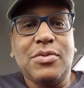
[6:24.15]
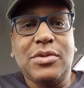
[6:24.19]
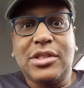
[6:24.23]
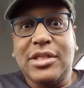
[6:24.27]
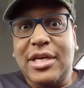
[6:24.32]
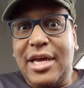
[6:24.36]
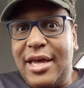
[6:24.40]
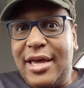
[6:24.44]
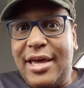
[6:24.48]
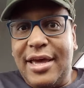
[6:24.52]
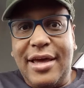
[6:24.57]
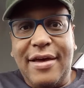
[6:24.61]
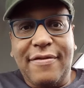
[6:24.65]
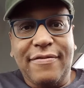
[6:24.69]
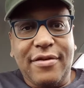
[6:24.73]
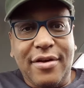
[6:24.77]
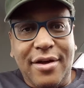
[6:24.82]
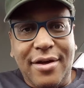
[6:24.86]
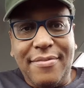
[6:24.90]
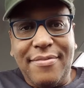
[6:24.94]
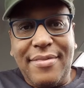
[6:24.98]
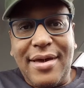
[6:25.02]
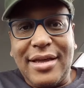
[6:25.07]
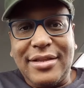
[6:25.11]
which I have
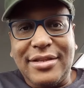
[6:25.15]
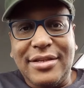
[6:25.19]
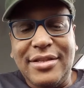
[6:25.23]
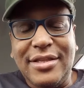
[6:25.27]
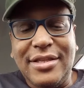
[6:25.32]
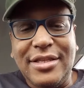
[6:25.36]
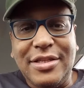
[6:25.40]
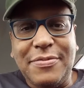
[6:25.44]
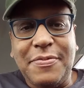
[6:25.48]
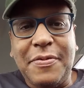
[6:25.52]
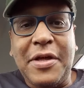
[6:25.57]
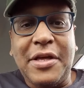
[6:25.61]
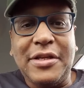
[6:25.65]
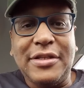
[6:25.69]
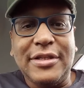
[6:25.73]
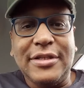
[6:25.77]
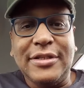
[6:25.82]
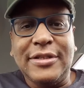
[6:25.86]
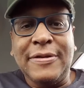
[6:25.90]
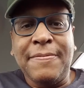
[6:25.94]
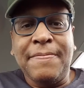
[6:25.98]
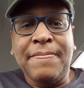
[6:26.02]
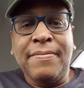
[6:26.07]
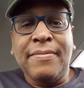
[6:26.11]
gone back to these
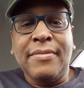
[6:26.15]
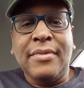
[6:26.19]
places,